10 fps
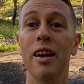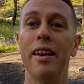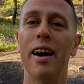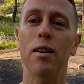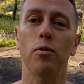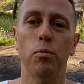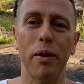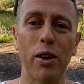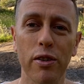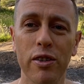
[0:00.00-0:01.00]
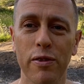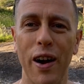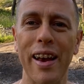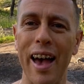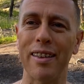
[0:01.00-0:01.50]
Now, because the
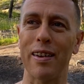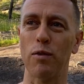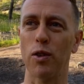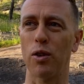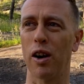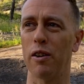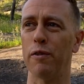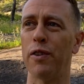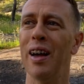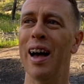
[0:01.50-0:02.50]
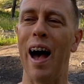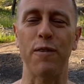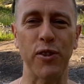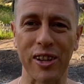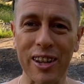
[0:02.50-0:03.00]
Davana has that real kind of
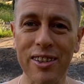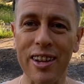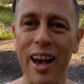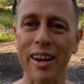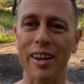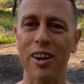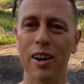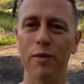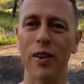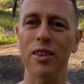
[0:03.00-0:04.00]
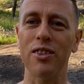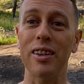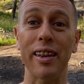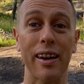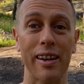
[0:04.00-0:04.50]
aphrodisiac kind of
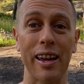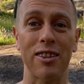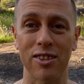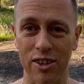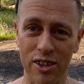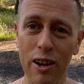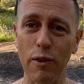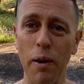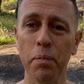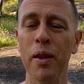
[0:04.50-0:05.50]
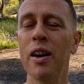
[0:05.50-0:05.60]
energy and that connection to Shiva,